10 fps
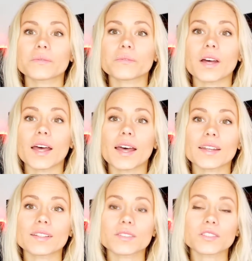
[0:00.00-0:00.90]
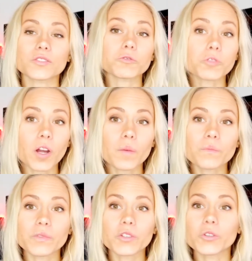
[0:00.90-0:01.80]
and
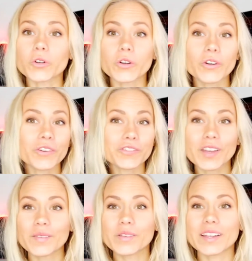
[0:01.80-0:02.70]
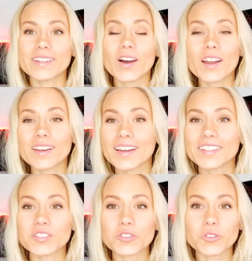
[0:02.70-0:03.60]
from your favorite
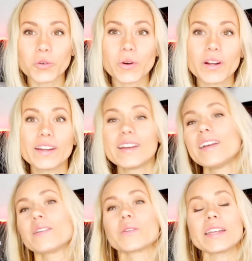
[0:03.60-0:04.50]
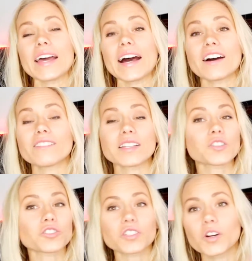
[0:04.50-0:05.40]
online store. We have in
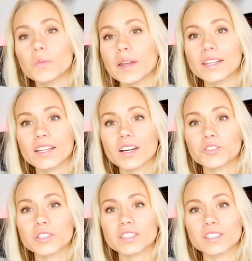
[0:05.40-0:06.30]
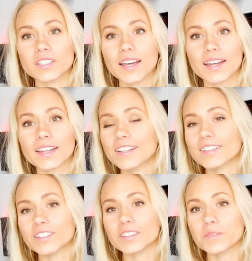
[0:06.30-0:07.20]
so many countries today,
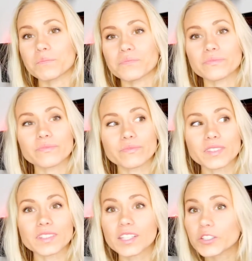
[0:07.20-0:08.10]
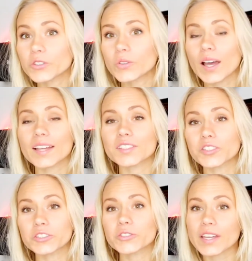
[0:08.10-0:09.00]
in the US,
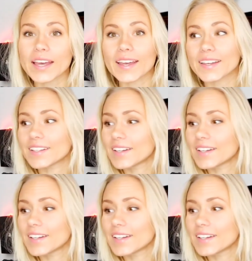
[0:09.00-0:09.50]
UK,